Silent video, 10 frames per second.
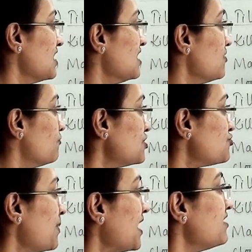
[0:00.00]
which
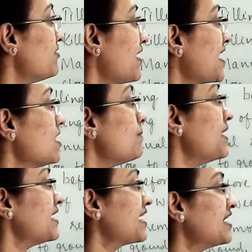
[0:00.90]
may dry up
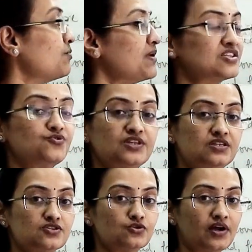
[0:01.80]
and get mixed with the
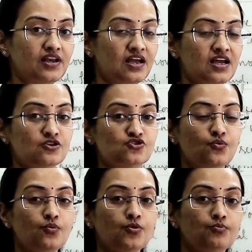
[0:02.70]
soil.
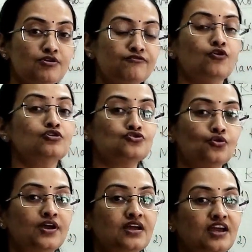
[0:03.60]
So before
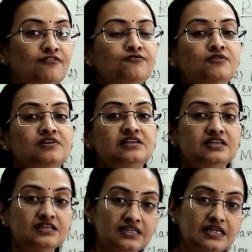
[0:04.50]
sowing, if we will
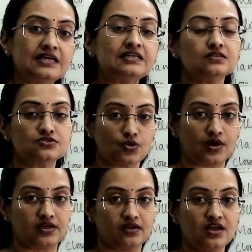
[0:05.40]
tilling the
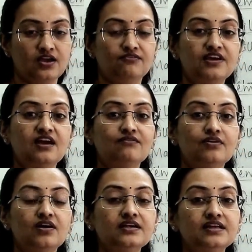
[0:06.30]
soil, we have
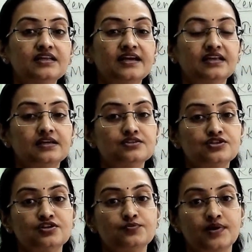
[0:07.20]
learnt in
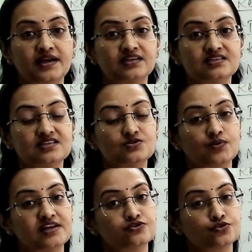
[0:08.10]
agricultural practices while
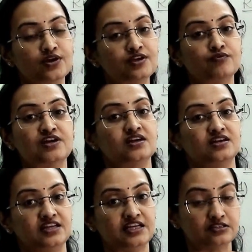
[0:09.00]
sowing we are
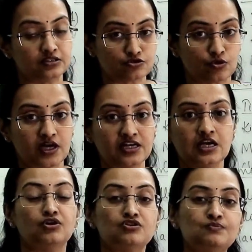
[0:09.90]
tilling the soil
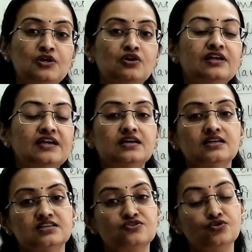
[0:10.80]
because below layer
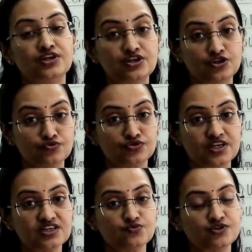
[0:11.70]
is good in
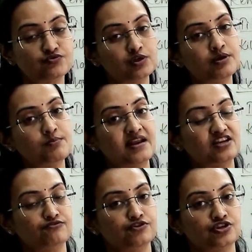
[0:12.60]
nutrients which will be
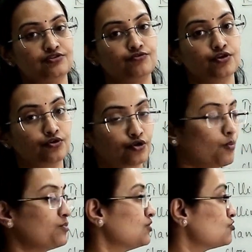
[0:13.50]
beneficial for
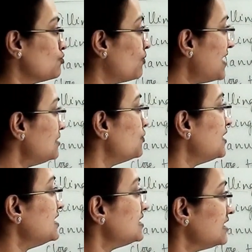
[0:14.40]
crop. So while
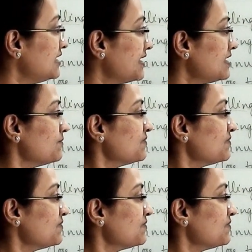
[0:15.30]
doing tilling,